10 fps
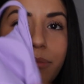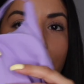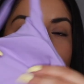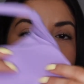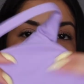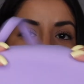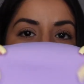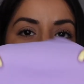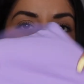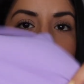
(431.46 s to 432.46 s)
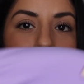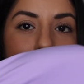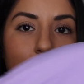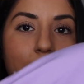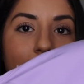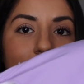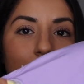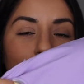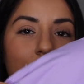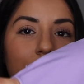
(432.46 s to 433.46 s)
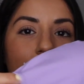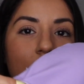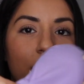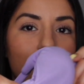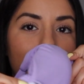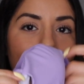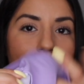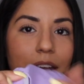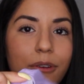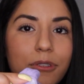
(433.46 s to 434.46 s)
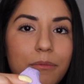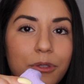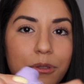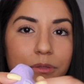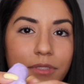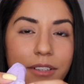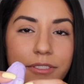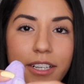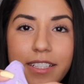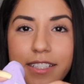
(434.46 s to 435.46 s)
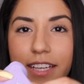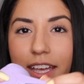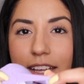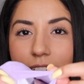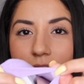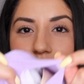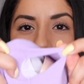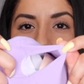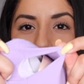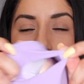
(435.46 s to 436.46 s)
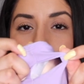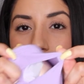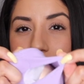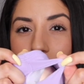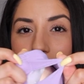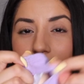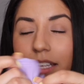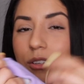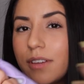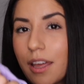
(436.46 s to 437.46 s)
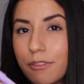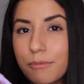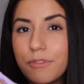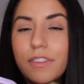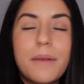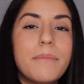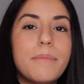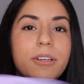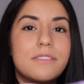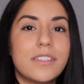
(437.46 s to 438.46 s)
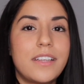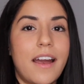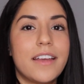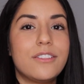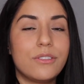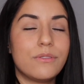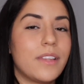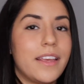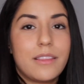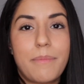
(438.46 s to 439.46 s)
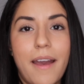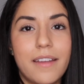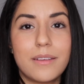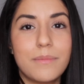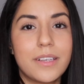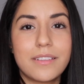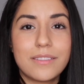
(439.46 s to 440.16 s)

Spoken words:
bra as well with the padding, which you can remove. I forgot to say, in case you don't want the padding, you can remove them, but personally I do like the padding because